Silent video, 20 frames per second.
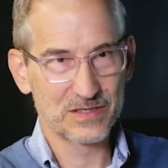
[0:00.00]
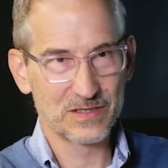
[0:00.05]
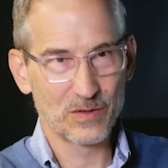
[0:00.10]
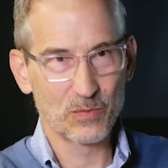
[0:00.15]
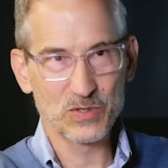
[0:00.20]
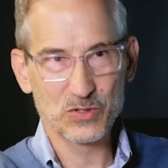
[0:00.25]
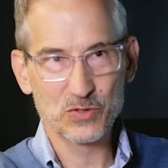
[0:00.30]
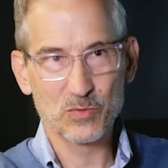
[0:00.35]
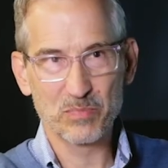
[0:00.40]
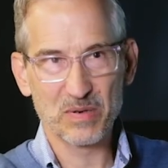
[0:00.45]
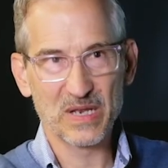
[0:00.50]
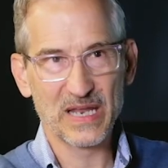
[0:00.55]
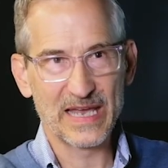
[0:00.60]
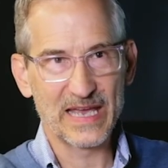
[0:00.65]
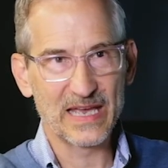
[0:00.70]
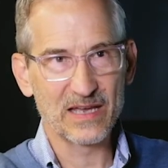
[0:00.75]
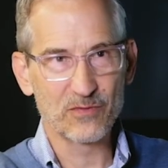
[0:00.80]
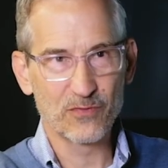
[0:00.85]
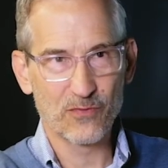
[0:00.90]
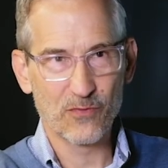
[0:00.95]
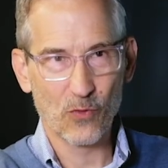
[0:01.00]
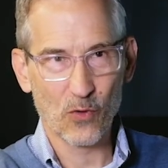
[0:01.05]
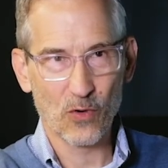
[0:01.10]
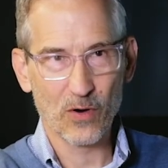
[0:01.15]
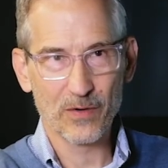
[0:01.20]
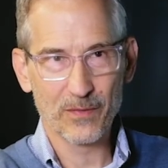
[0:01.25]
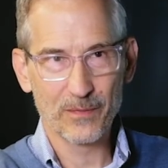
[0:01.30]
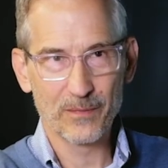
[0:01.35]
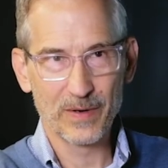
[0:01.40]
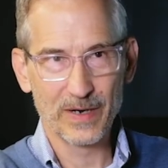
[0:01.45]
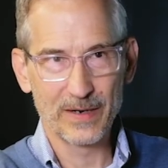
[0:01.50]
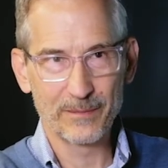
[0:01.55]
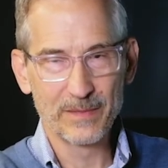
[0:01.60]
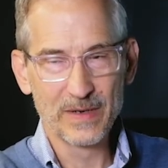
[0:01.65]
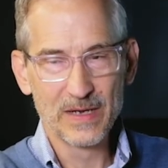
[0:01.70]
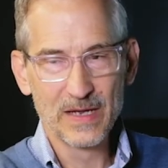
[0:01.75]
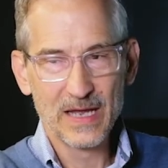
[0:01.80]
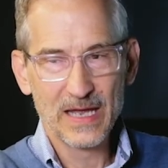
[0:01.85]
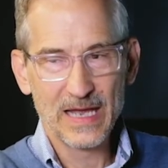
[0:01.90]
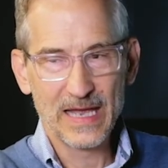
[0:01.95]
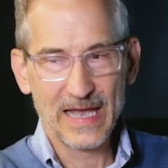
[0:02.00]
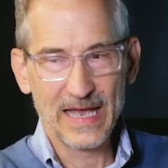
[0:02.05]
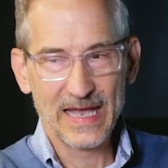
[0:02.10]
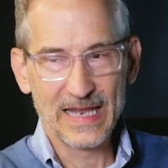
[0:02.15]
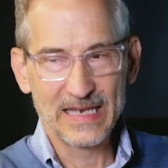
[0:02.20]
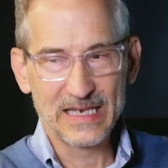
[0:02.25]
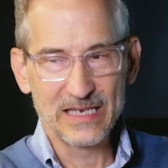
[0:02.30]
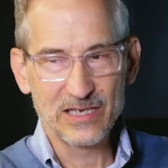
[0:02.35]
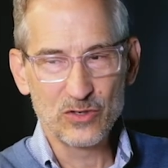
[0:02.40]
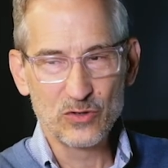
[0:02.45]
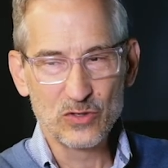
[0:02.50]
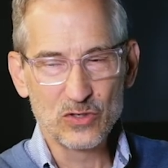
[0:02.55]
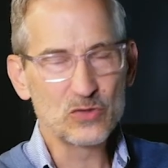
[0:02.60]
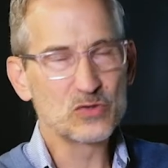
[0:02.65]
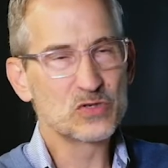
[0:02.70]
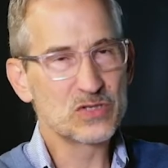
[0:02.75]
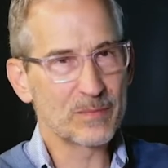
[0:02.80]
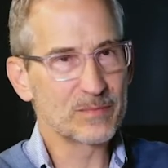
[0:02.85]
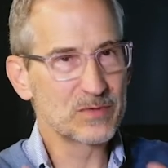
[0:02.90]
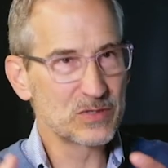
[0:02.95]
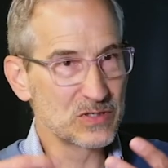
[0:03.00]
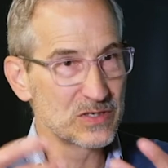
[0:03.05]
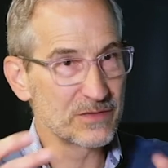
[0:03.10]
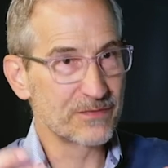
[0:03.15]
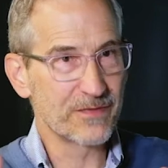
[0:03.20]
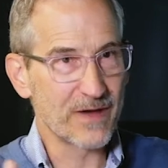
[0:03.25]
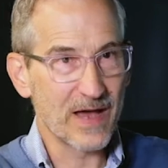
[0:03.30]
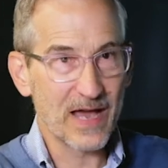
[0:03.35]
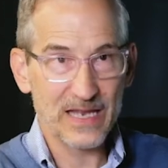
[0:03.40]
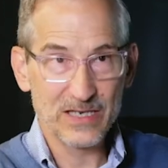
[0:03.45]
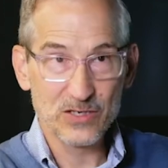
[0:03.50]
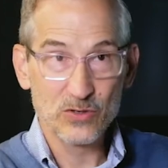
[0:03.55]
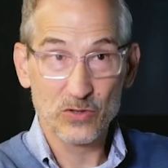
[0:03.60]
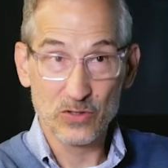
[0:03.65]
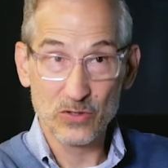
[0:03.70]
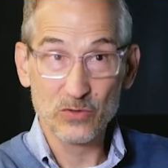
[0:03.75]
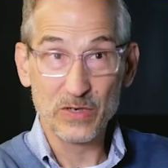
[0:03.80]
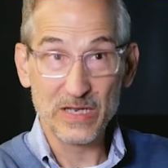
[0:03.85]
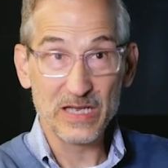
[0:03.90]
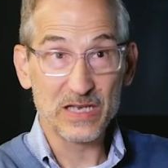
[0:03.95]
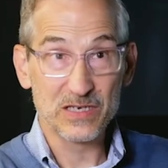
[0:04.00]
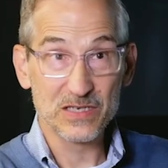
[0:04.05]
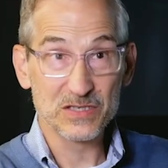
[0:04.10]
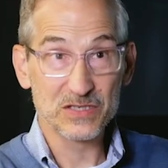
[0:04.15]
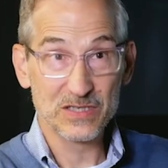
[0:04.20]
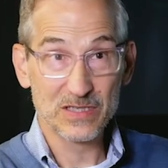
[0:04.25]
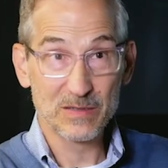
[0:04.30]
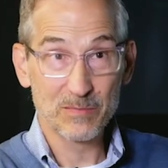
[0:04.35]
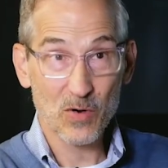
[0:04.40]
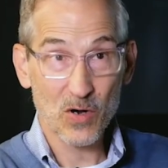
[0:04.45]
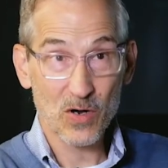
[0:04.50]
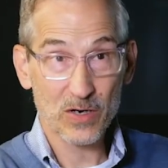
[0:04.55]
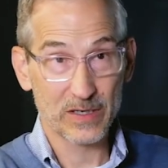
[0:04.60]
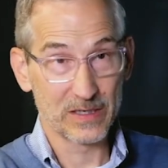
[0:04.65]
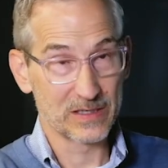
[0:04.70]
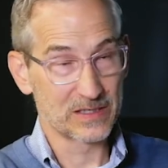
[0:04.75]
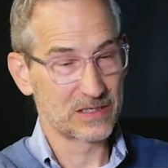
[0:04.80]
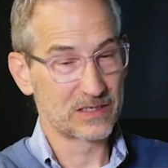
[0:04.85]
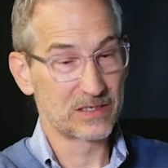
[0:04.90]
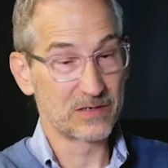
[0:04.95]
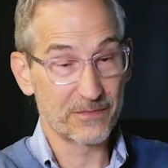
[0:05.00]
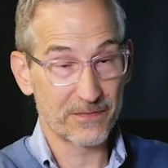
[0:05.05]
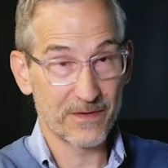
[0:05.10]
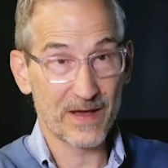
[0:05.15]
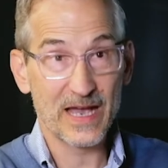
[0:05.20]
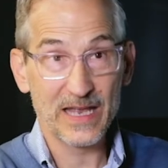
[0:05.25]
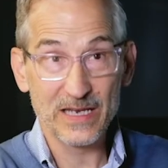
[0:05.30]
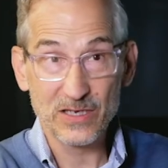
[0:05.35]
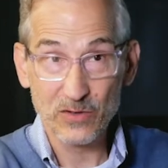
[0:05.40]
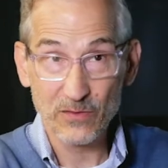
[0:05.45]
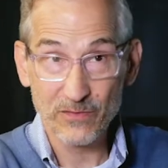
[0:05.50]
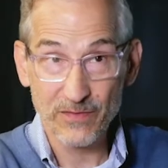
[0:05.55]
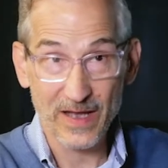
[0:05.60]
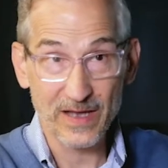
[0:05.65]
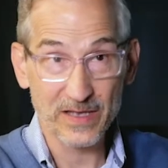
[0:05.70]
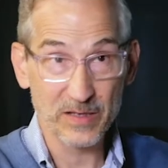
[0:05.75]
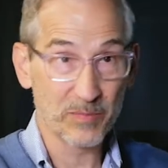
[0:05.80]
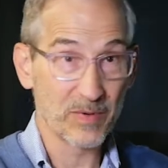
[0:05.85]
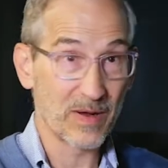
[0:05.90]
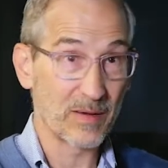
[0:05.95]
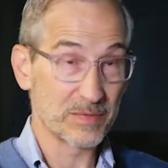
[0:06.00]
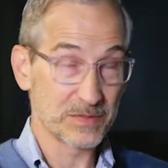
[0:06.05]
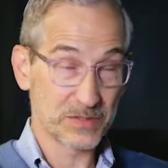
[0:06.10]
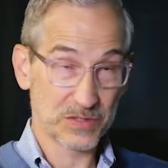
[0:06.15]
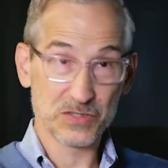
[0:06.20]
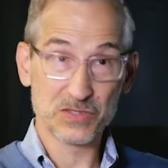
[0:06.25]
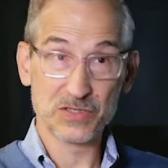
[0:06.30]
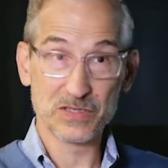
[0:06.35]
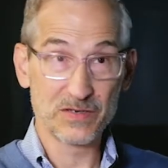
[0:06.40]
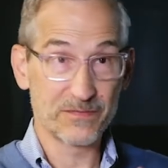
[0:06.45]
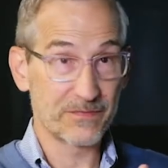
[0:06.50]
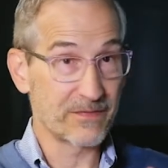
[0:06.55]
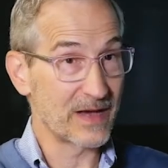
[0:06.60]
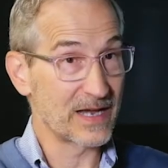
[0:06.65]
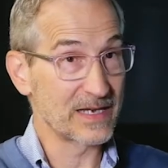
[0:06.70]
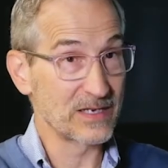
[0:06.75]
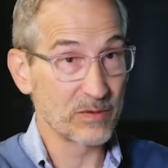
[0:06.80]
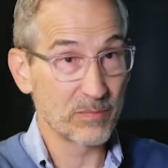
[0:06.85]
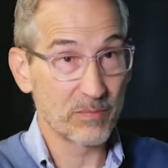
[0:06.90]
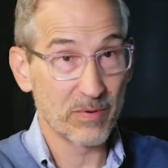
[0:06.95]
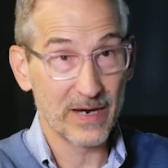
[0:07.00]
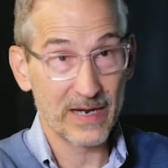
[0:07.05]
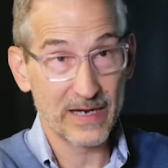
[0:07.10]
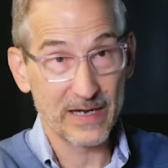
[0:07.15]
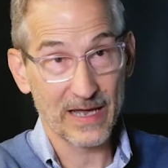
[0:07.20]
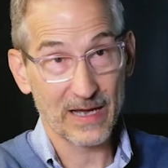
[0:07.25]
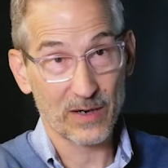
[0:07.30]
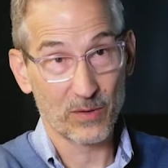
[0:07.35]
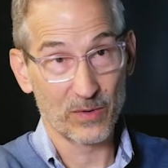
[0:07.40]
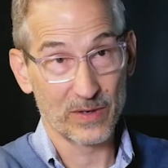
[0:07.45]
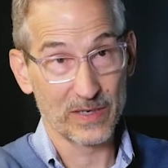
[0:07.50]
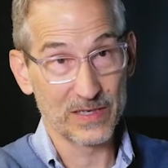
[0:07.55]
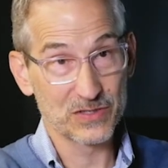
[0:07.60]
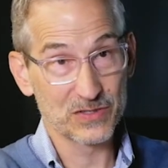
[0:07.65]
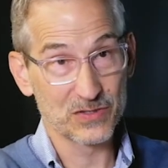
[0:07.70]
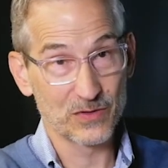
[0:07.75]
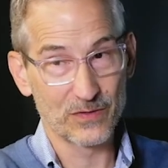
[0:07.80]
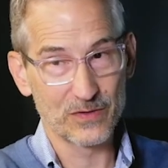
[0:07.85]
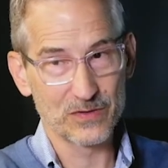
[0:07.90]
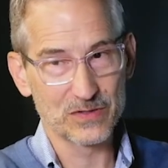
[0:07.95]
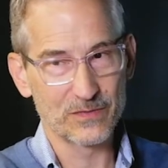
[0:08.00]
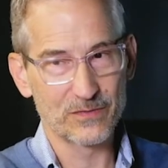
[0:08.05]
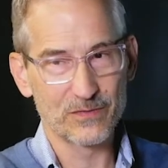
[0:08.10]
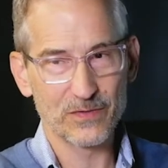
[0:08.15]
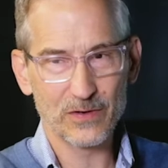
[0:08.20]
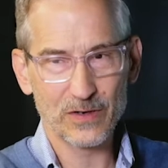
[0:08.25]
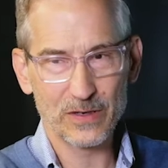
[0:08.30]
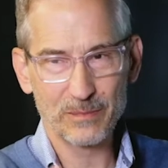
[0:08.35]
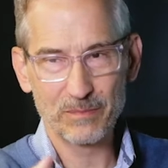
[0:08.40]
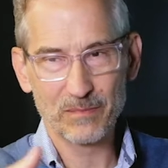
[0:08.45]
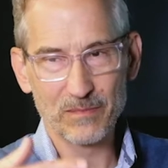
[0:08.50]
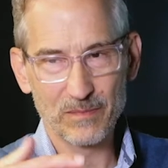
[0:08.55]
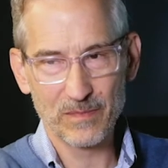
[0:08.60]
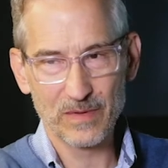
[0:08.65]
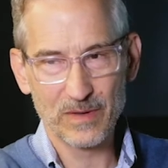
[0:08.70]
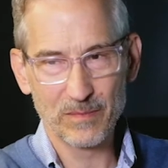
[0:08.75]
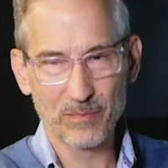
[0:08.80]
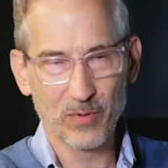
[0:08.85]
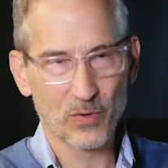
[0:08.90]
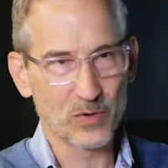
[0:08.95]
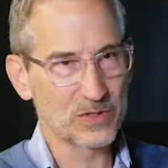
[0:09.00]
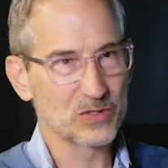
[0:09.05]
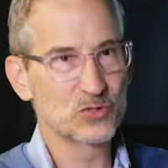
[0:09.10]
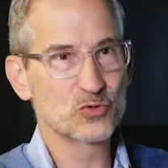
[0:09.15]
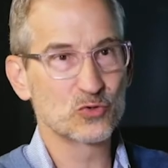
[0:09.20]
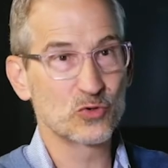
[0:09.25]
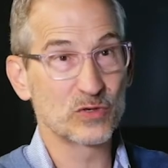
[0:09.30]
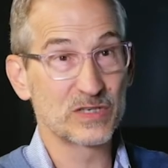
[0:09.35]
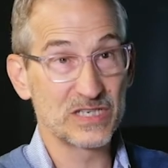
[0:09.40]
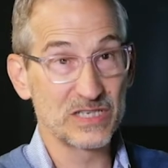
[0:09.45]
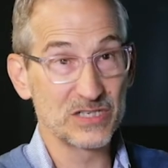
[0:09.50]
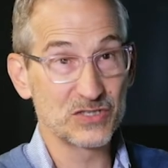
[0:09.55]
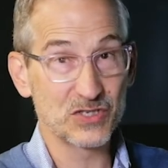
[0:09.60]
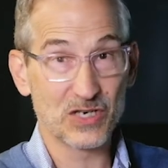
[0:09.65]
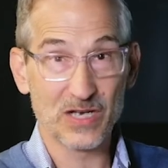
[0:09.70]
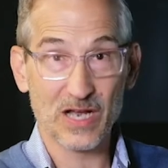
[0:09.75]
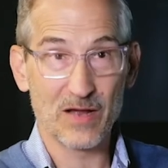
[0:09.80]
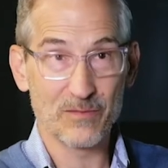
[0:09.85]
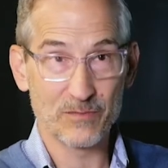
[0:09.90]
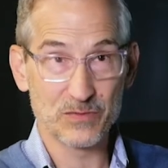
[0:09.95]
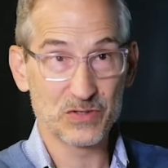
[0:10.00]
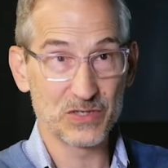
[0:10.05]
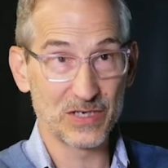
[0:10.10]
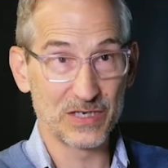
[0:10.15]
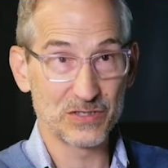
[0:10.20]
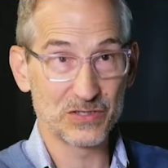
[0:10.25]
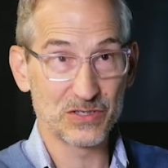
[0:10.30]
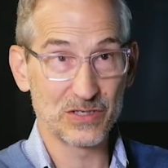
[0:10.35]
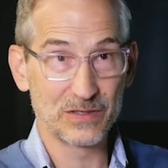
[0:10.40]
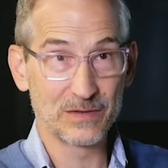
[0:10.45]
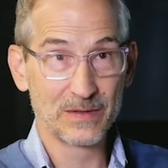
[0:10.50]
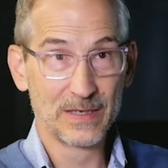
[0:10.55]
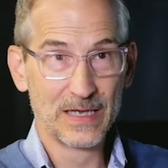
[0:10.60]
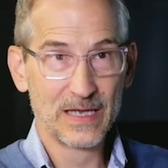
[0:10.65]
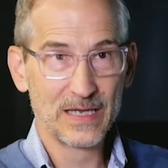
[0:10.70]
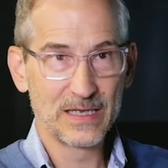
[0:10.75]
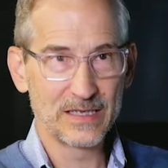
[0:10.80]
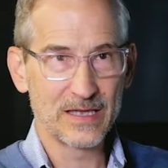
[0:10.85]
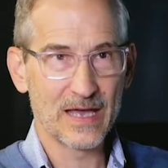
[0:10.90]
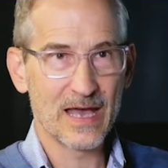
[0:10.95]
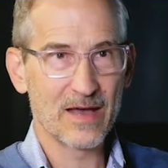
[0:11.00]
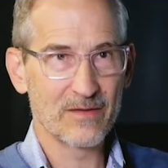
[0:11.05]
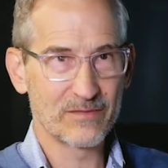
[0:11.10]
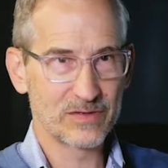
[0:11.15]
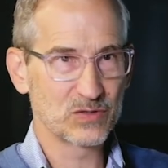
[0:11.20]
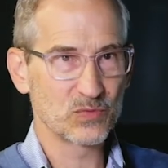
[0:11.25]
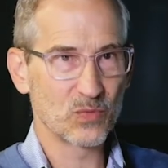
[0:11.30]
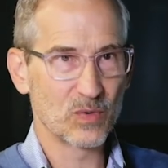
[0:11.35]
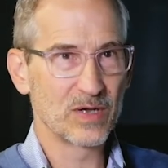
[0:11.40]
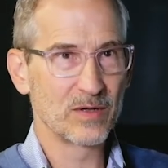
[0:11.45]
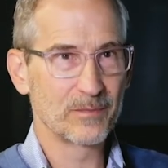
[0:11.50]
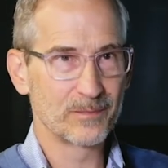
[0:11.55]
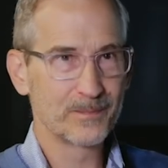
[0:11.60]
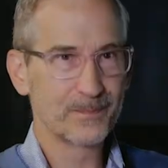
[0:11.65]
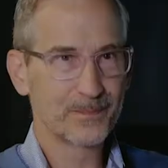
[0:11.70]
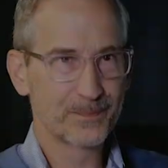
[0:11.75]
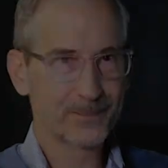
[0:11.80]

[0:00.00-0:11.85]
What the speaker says: They're what you're playing for, right? And you use them to define your uniqueness in the market, to define your value proposition, define your brand equity. So there's a very important strategic conversation you have as well.